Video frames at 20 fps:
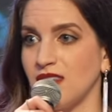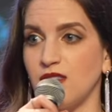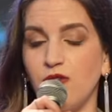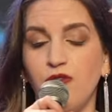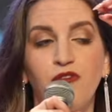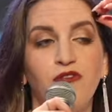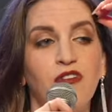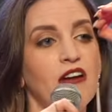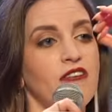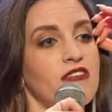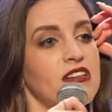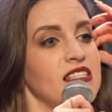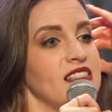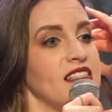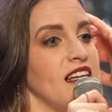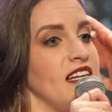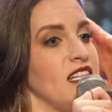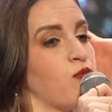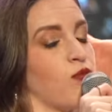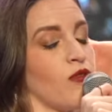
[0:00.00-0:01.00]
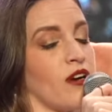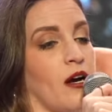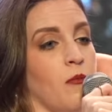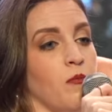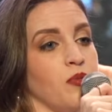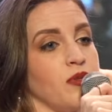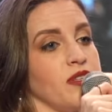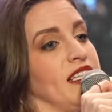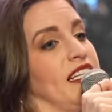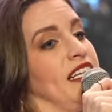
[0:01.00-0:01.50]
The Pharisees were
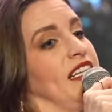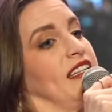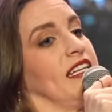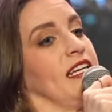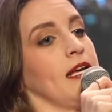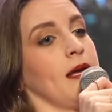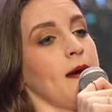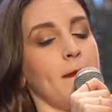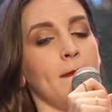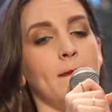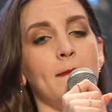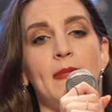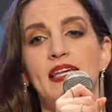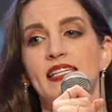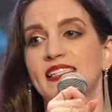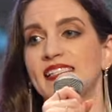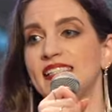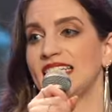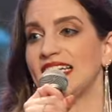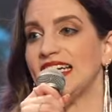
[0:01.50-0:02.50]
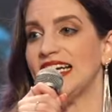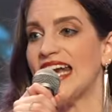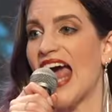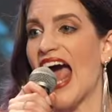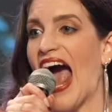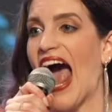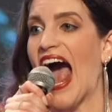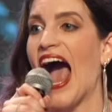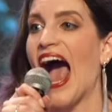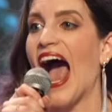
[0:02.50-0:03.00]
completely
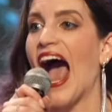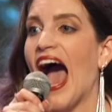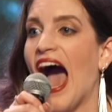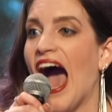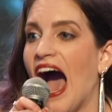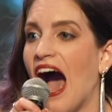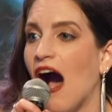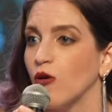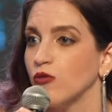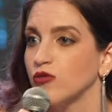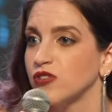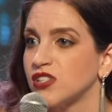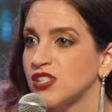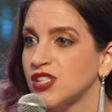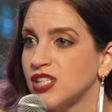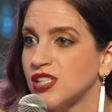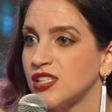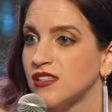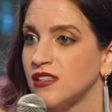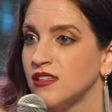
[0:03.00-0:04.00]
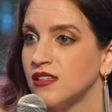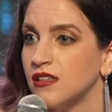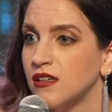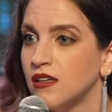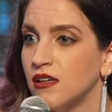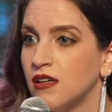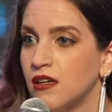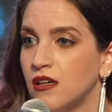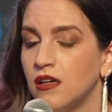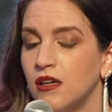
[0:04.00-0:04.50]
missing out.
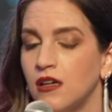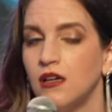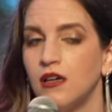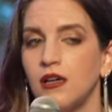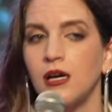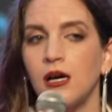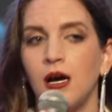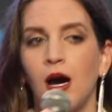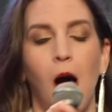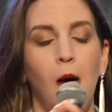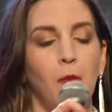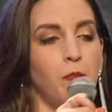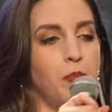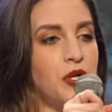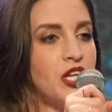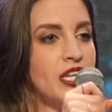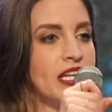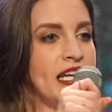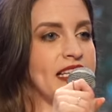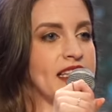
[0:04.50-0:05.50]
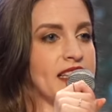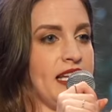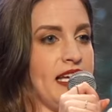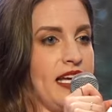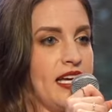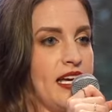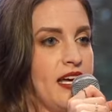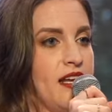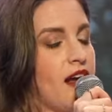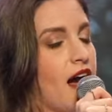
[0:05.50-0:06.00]

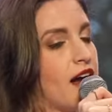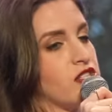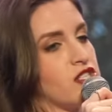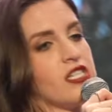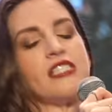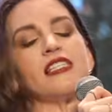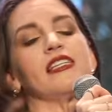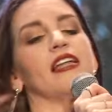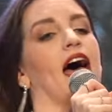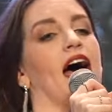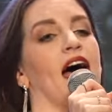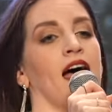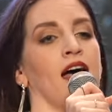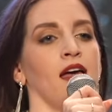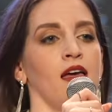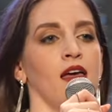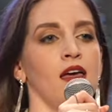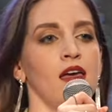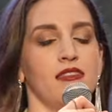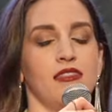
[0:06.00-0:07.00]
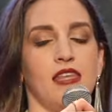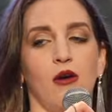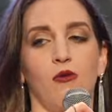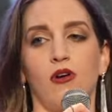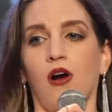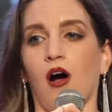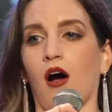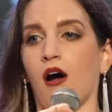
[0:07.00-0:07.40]
Completely. And not just that, they were